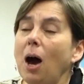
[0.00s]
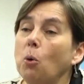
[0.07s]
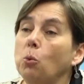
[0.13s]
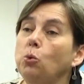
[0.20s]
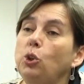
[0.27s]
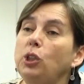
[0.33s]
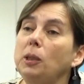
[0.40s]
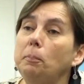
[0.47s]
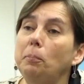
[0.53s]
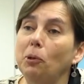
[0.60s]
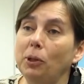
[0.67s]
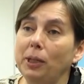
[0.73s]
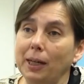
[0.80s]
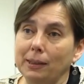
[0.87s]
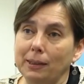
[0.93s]
a
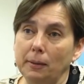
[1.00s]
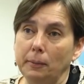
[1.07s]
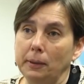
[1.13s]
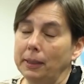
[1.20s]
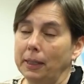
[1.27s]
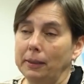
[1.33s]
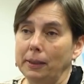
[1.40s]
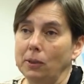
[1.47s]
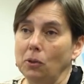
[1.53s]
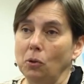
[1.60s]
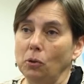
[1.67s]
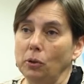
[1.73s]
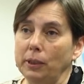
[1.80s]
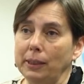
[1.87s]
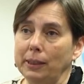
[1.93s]
specific type of
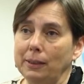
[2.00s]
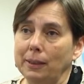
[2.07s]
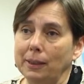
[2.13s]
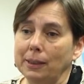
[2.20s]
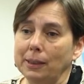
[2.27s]
activity.